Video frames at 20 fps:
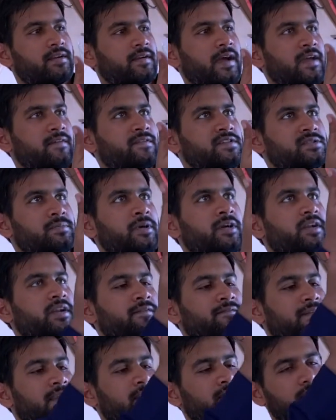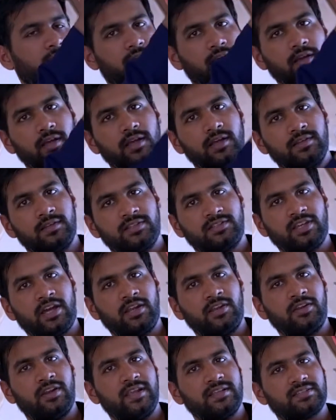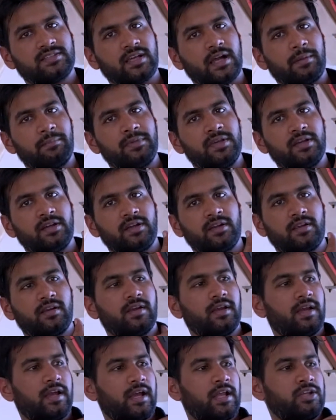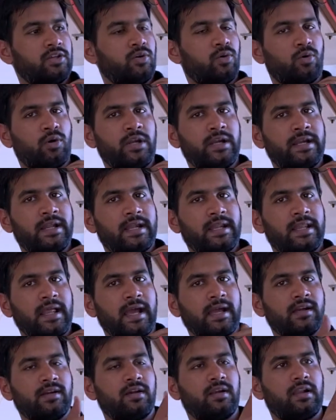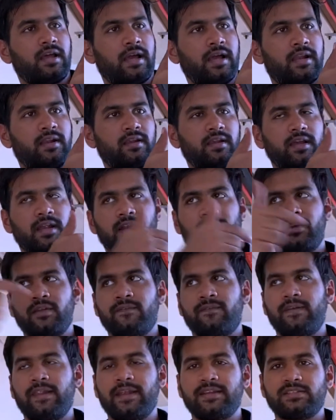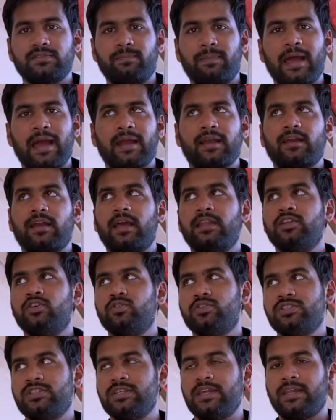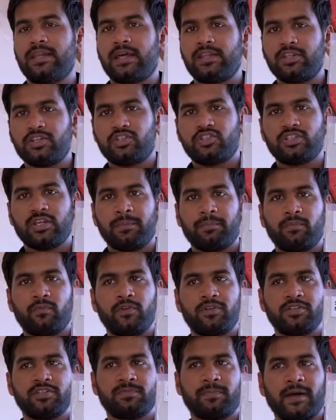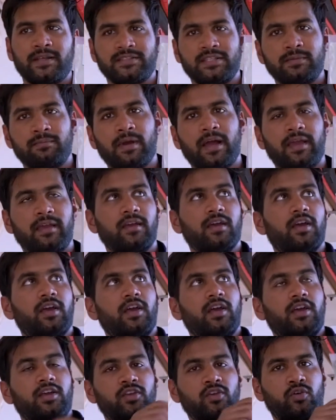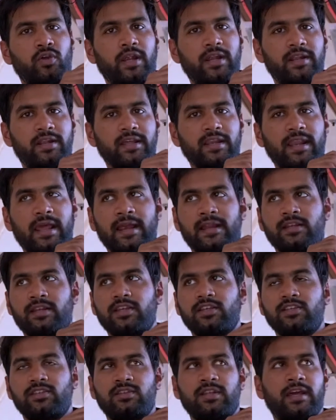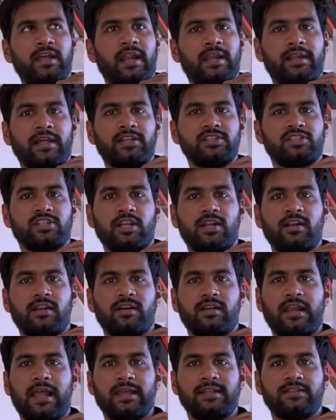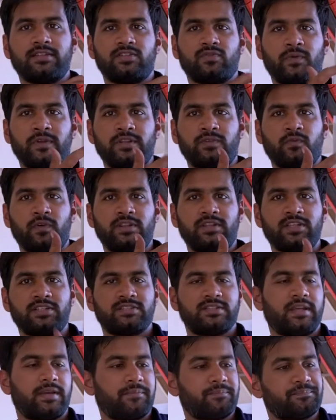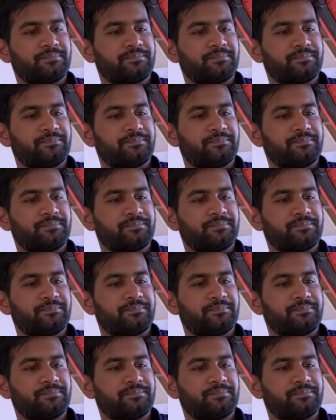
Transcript: visibility reflector. Sun rays come here and you hold it at an angle and it reflects back, and you see another ship which is passing by. You can direct their attention like this with this thing.